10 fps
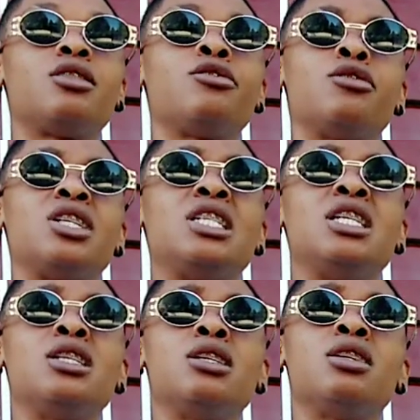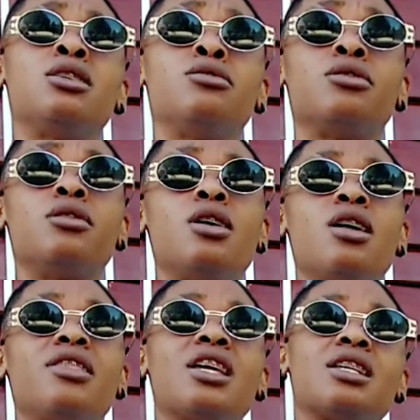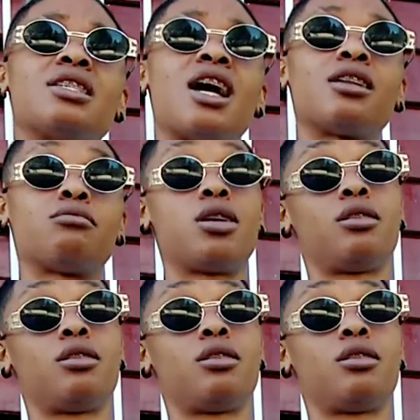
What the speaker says: he did little things like,